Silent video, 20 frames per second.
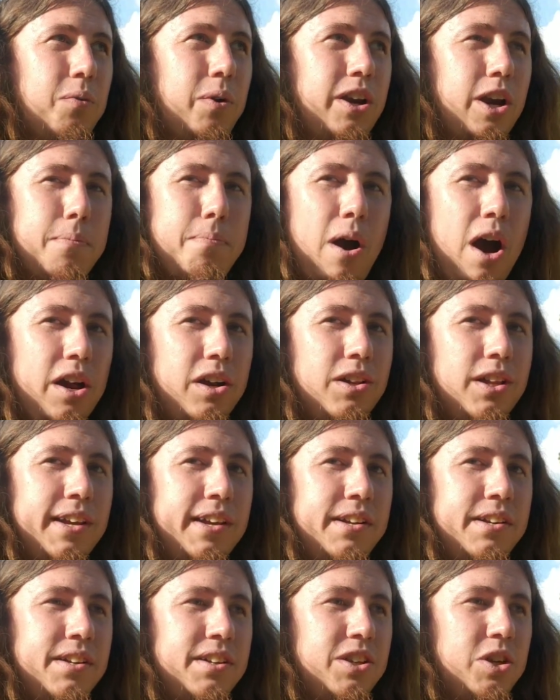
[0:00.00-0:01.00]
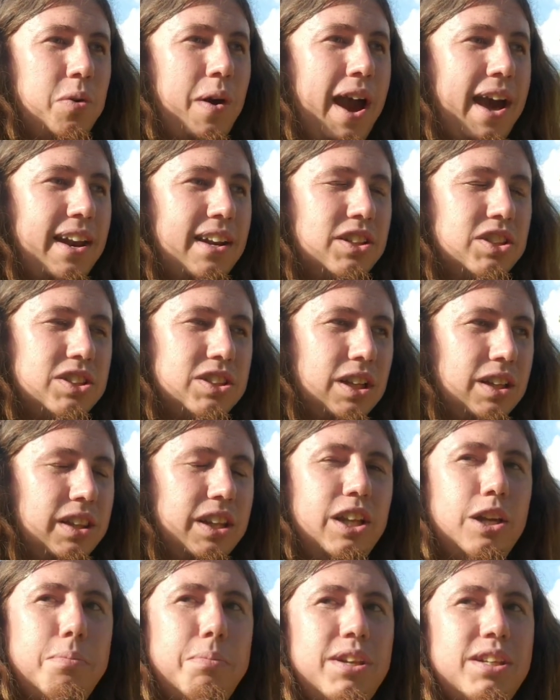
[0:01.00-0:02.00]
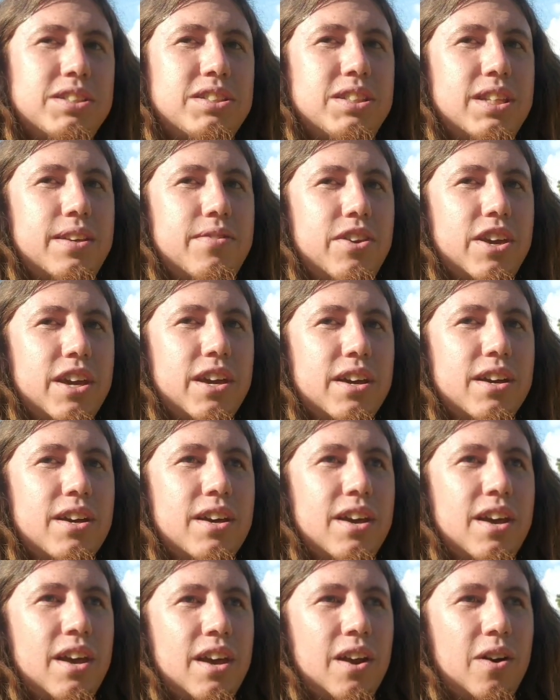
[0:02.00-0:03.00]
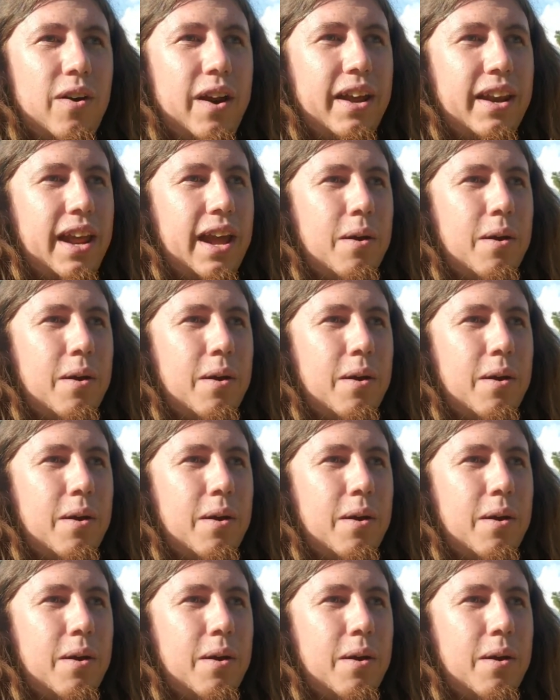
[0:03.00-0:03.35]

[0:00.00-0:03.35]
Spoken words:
When you're bottling, you add in just a little bit of stevia, right?